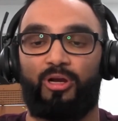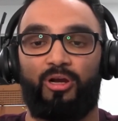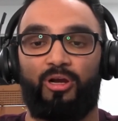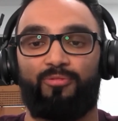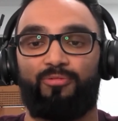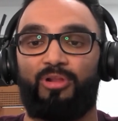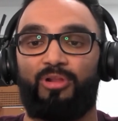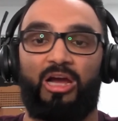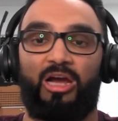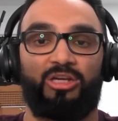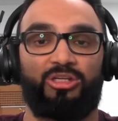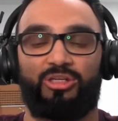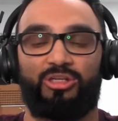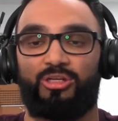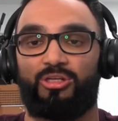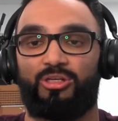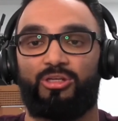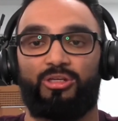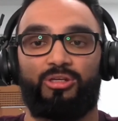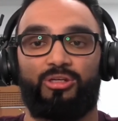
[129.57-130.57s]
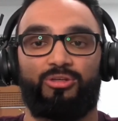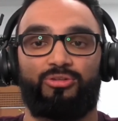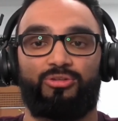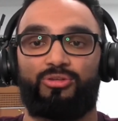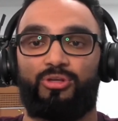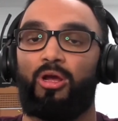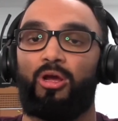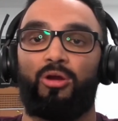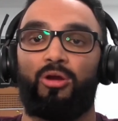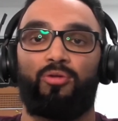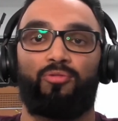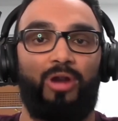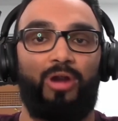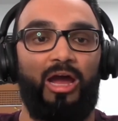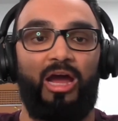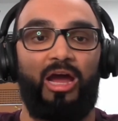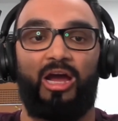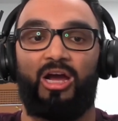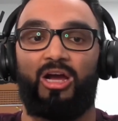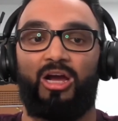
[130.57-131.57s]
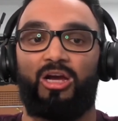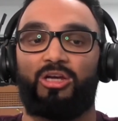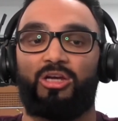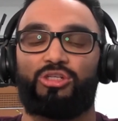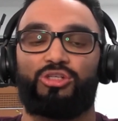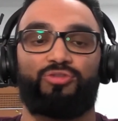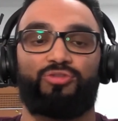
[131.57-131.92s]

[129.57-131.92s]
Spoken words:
flashes, rash,